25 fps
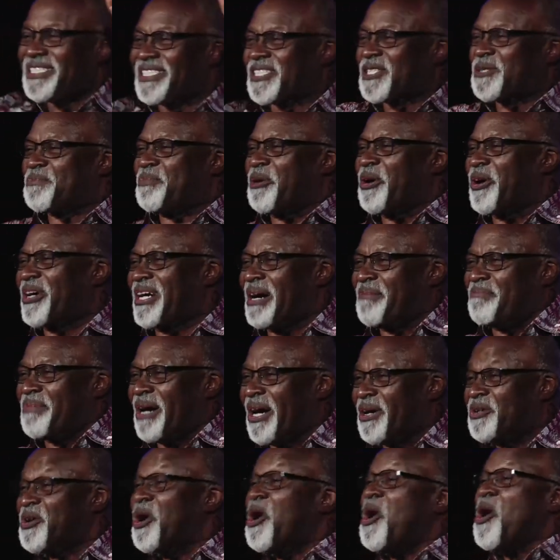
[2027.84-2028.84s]
spoke
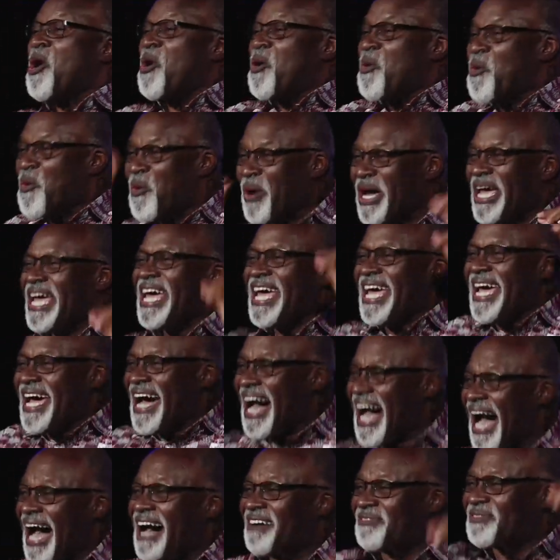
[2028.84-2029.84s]
about. We
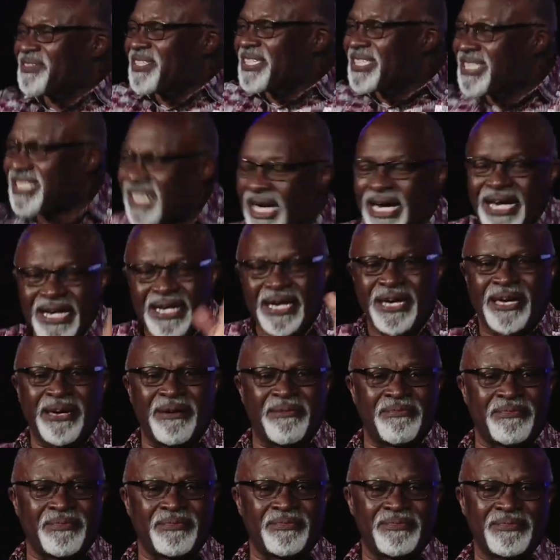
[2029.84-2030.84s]
have seen him.
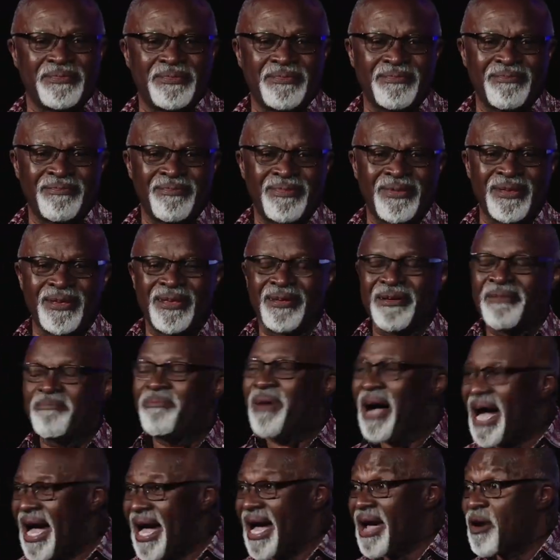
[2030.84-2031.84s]

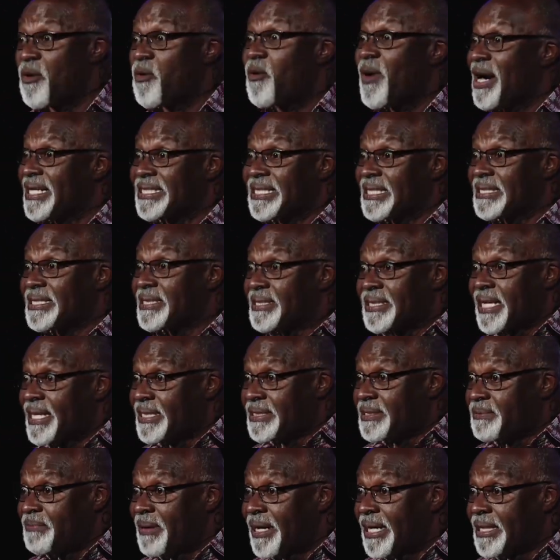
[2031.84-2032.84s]
My, what a
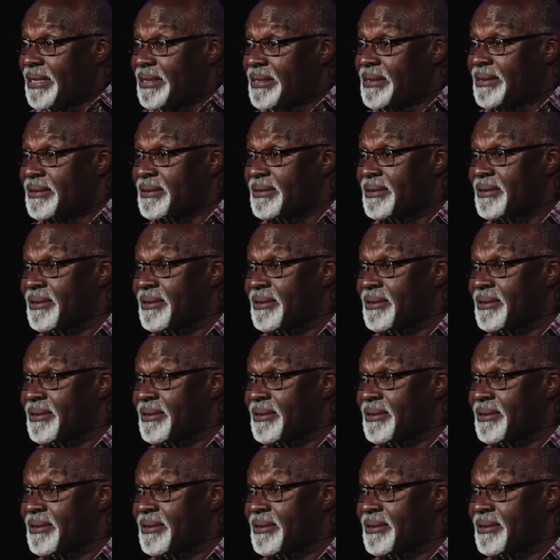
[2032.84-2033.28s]
statement.